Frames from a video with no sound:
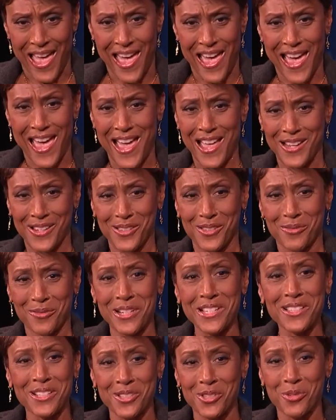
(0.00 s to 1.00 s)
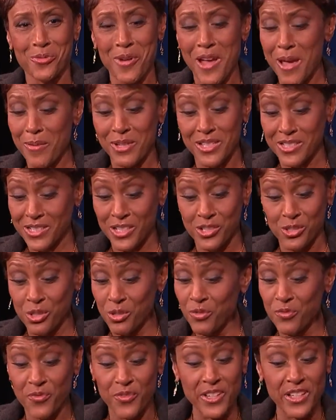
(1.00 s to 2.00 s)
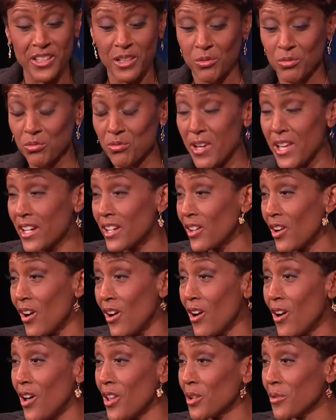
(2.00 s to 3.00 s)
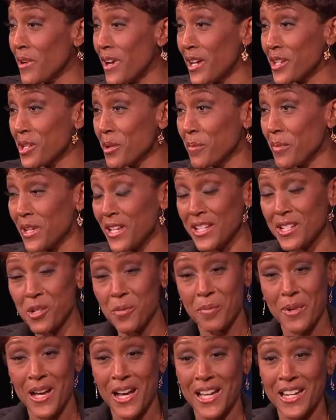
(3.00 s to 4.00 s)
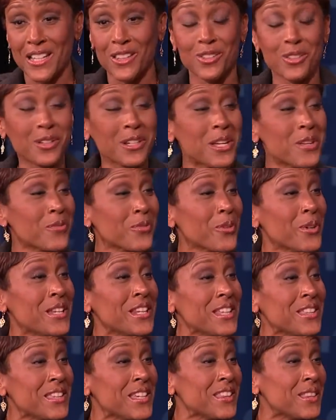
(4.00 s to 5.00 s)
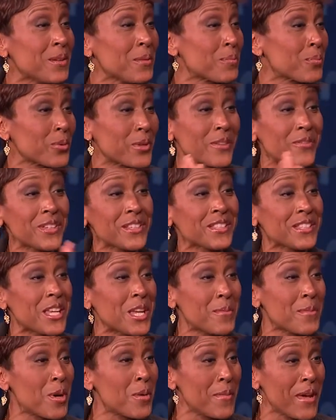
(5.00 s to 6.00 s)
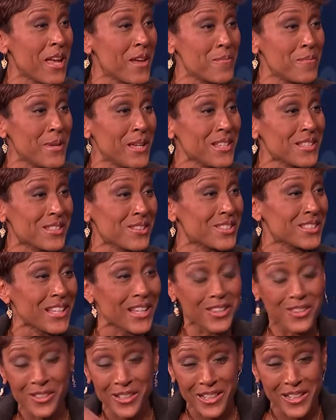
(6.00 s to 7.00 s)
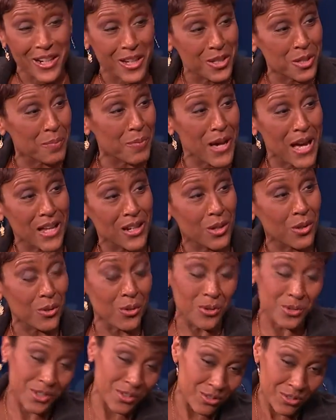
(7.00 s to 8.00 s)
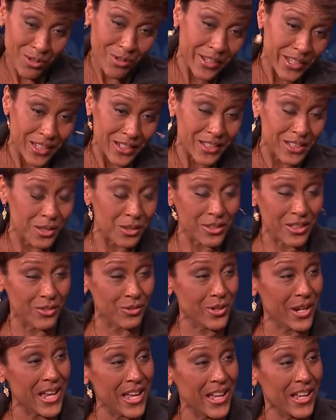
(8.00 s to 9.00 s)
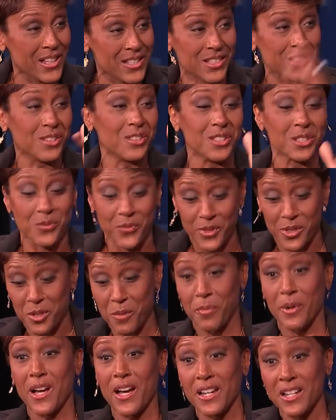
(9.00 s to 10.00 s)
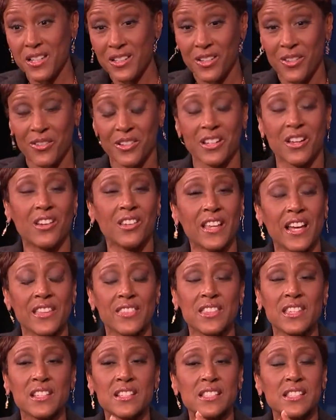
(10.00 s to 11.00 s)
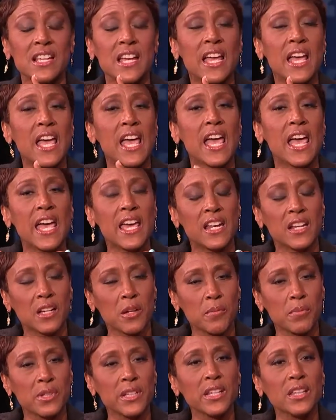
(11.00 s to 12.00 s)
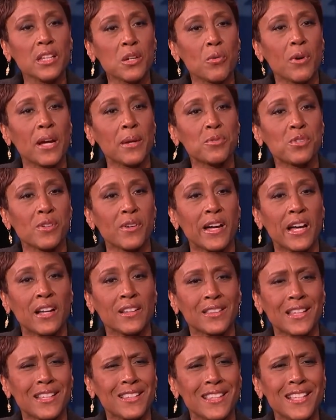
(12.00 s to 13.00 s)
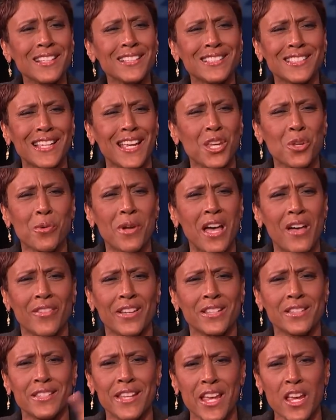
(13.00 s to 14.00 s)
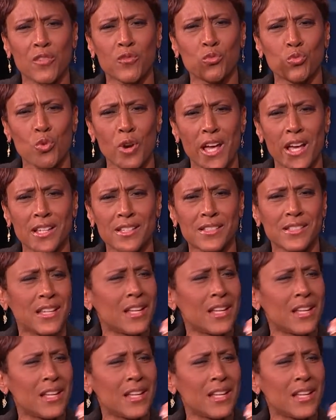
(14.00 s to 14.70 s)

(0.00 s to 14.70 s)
And the reason it's the rabbit is because you feel it running all around in your body, looking for anything the previous chemo may have missed. It's like looking under potholes and throwing in little grenades, and you just feel your body going all like this, and it completely wipes you out. They then say you have a day of rest.